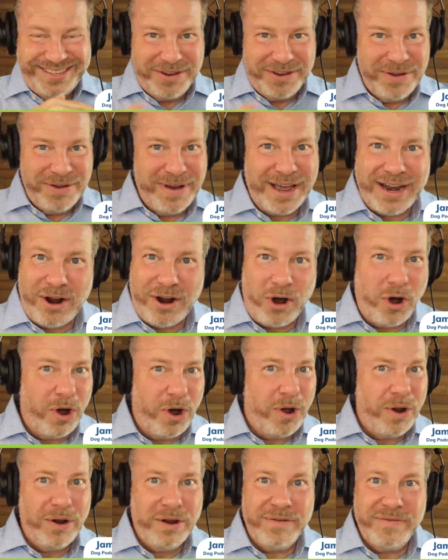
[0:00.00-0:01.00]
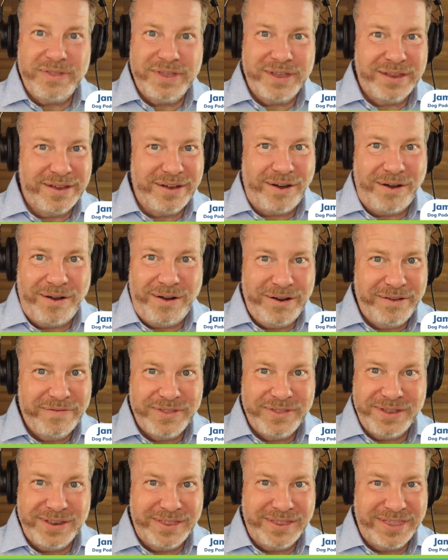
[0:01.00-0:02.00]
So you had all of
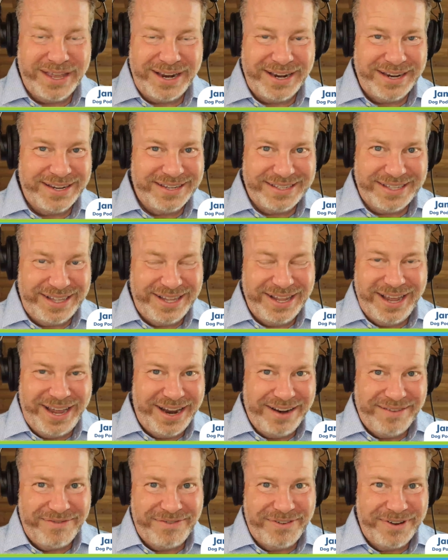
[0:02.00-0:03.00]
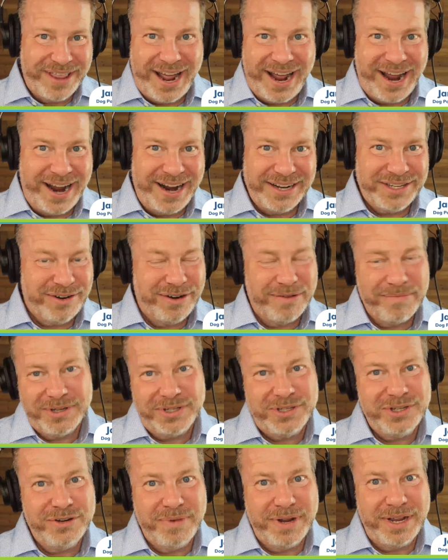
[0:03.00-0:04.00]
the things lit for that. So I'm
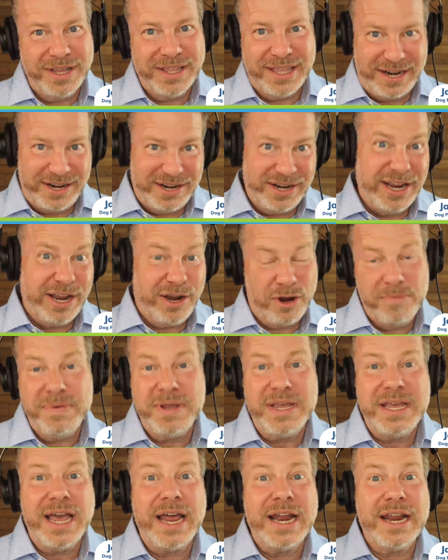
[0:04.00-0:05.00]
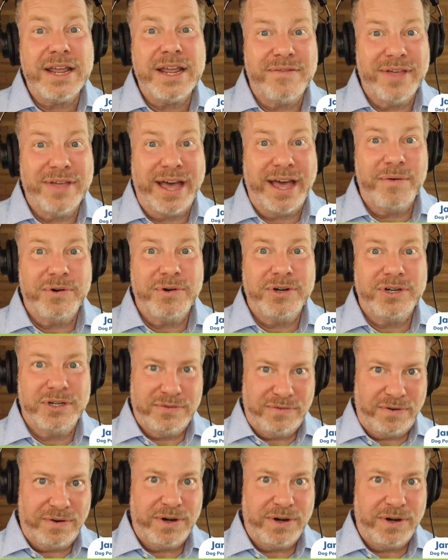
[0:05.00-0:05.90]
assuming that it could be any of that, which is.